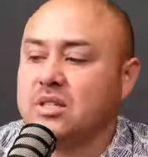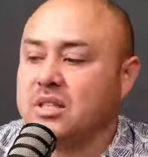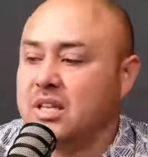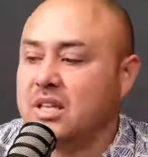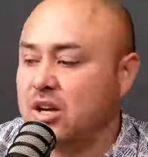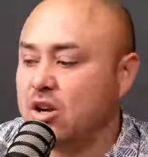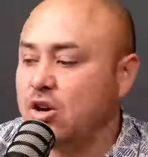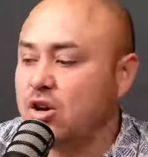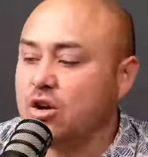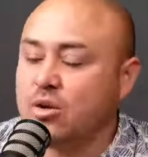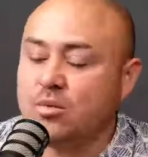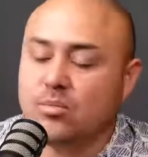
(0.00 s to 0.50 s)

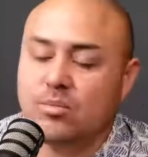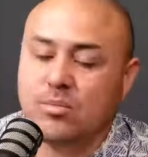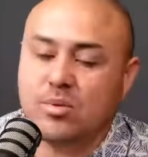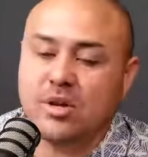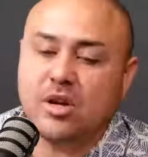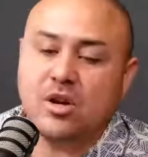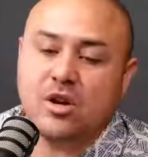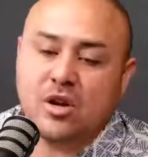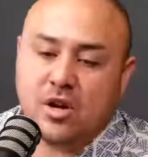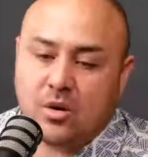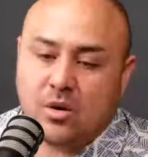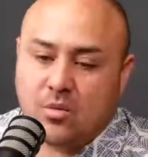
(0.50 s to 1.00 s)
could be
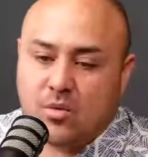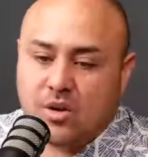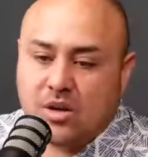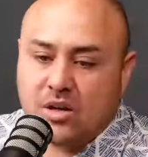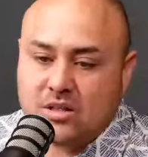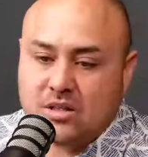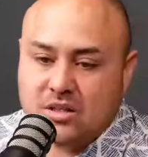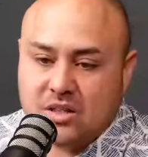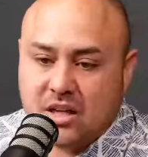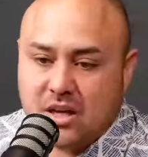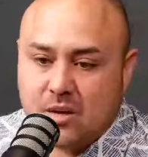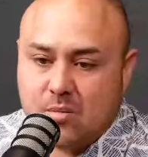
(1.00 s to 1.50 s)
good at real
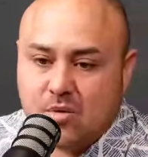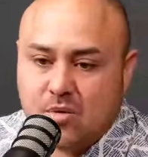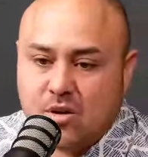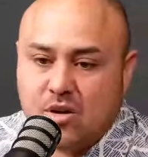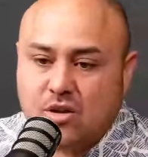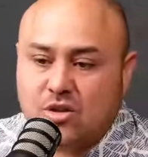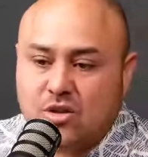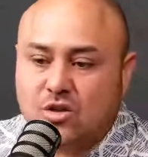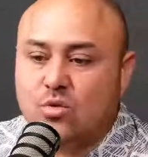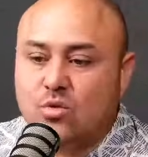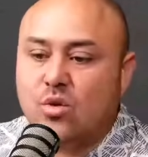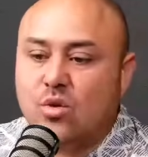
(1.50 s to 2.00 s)
estate because
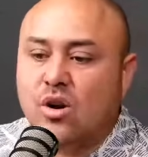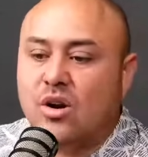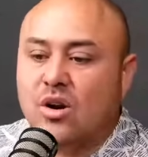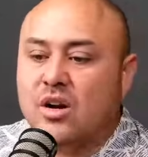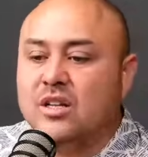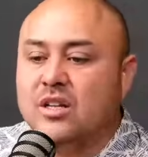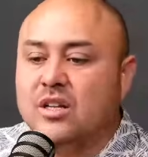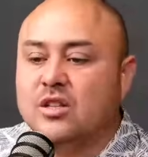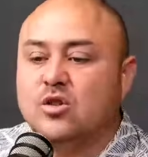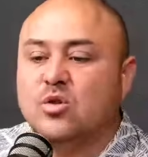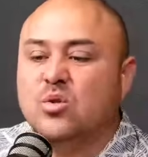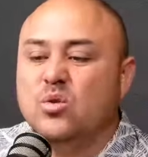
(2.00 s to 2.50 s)
you are
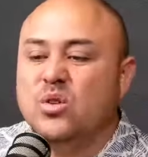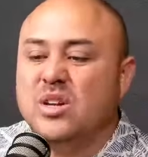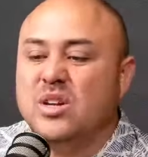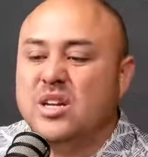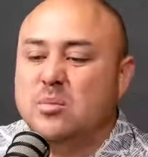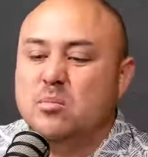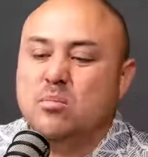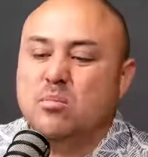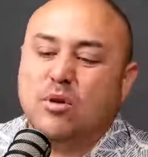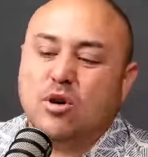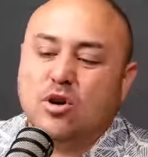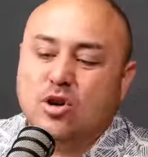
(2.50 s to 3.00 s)
into
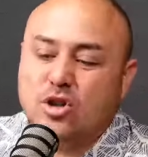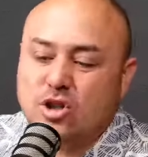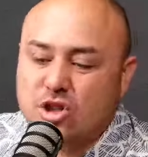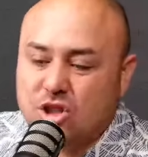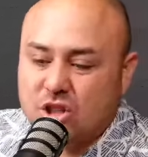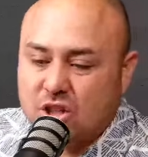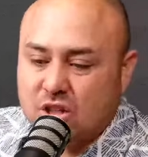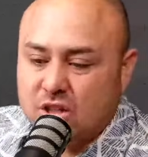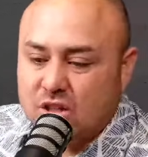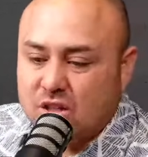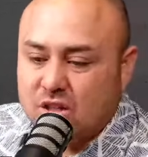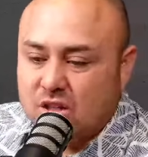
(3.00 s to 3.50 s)

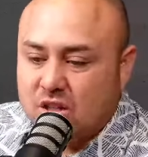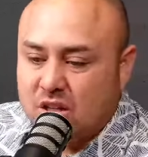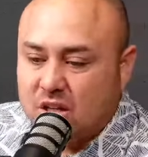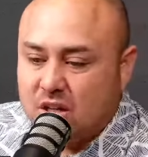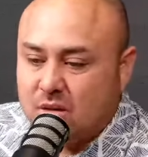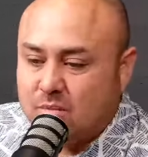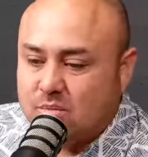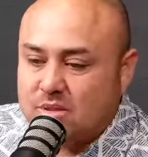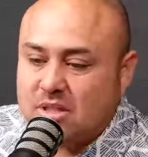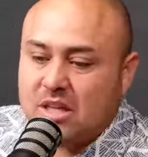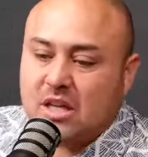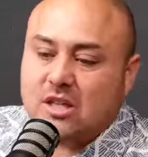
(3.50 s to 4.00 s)
immersion and
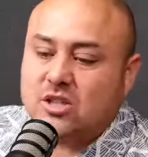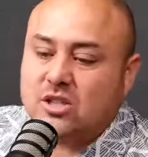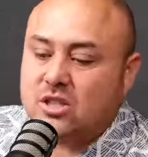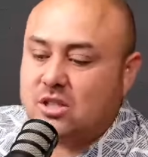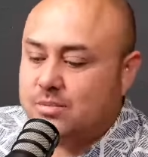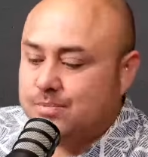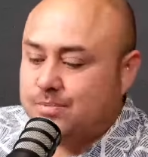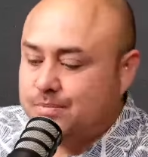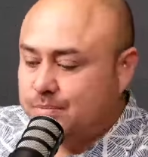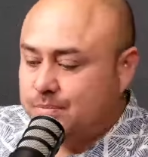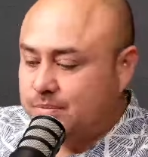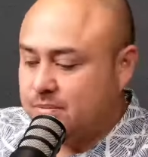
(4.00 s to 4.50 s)
obsession.
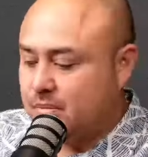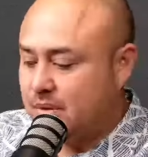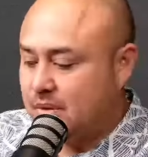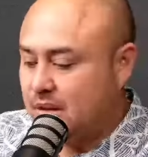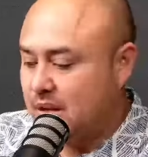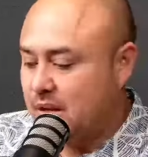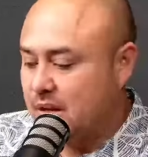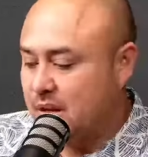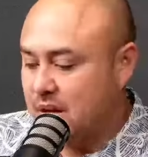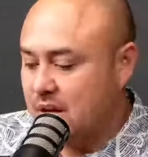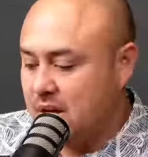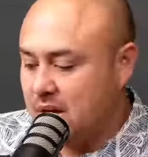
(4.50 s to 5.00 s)

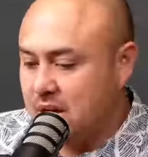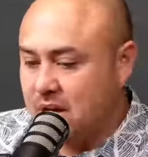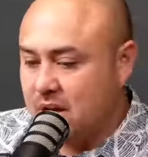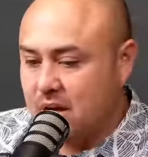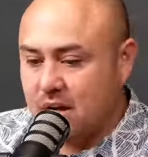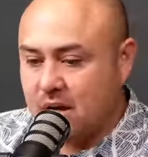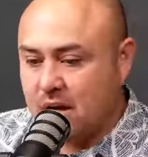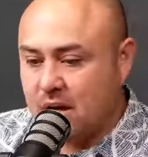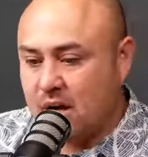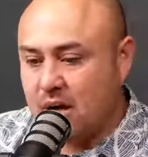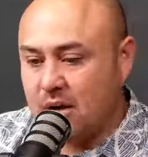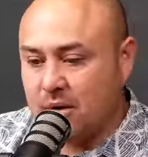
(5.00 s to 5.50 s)

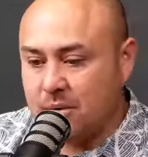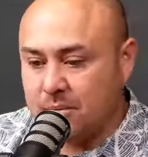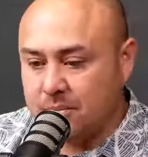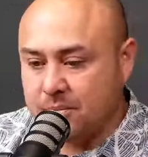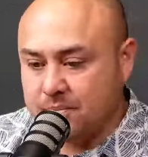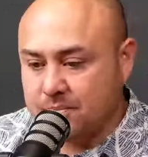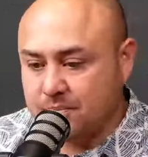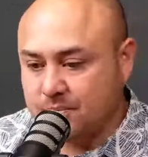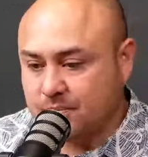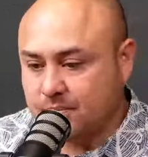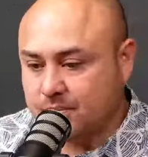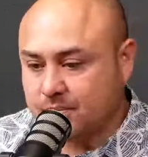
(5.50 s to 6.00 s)

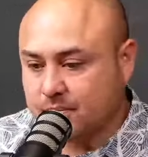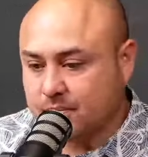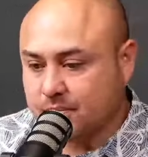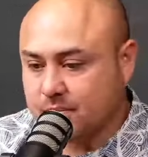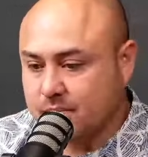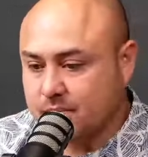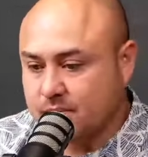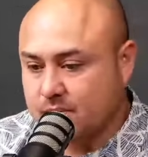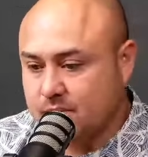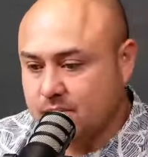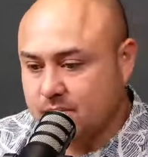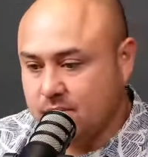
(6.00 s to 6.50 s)

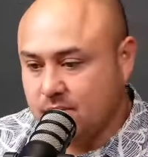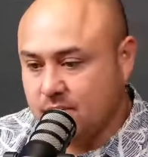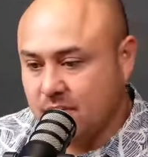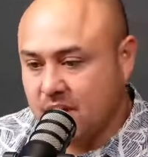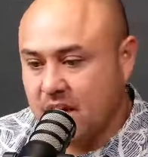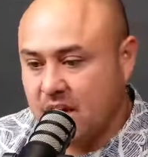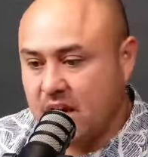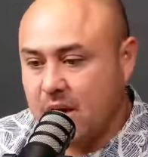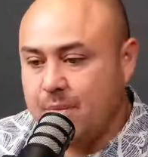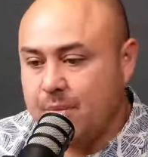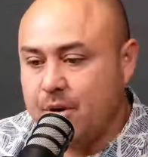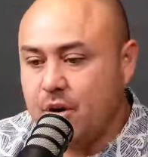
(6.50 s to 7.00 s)
Let
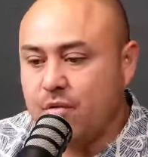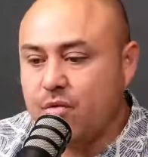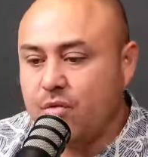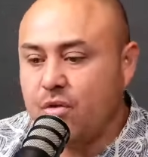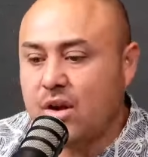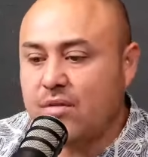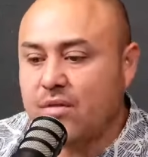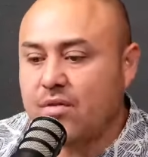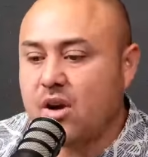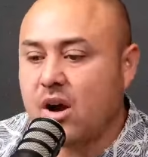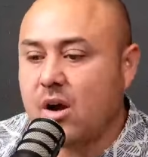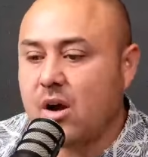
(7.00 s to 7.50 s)
me know if we have
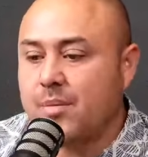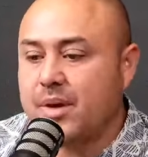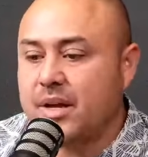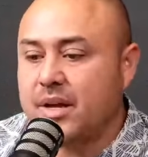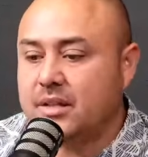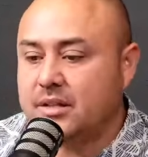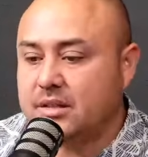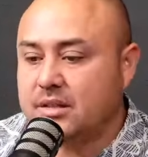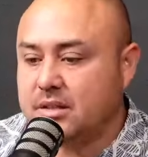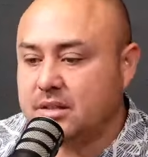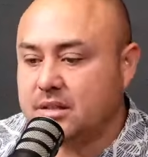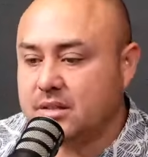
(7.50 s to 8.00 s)
comments.